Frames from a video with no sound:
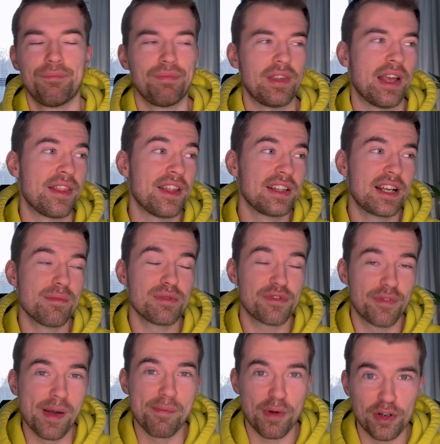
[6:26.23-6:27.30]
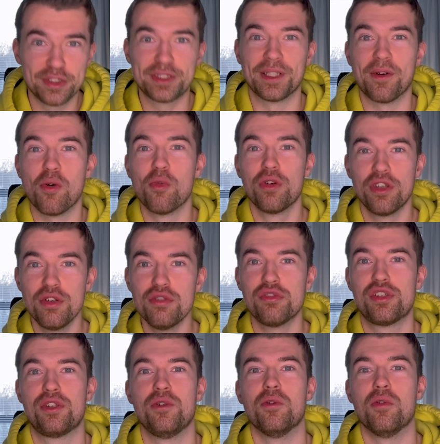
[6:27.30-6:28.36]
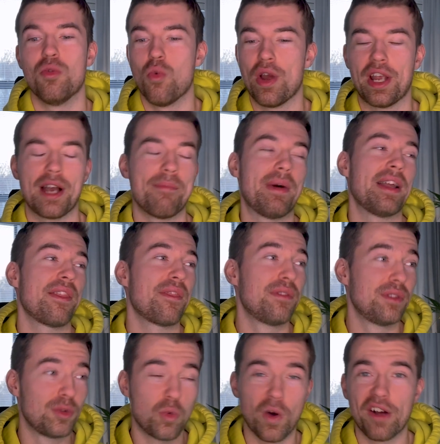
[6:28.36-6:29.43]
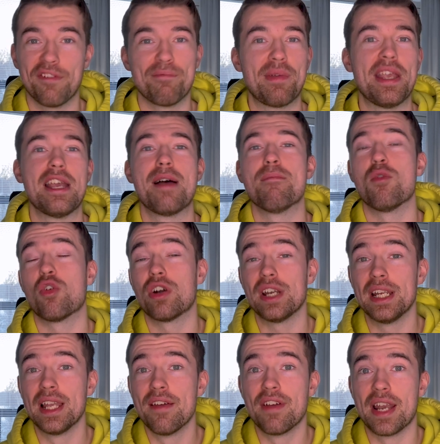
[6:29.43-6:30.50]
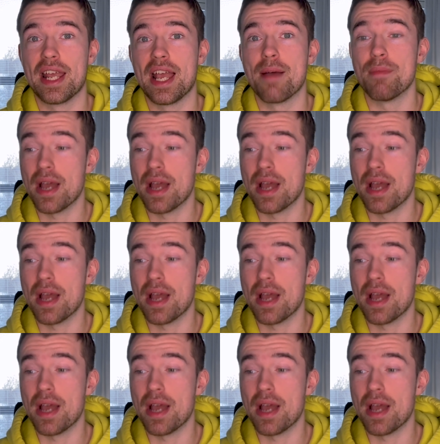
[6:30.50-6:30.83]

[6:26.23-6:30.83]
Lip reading: And that comes from a person who used to wake up at 12 p.m. or 11 a.m.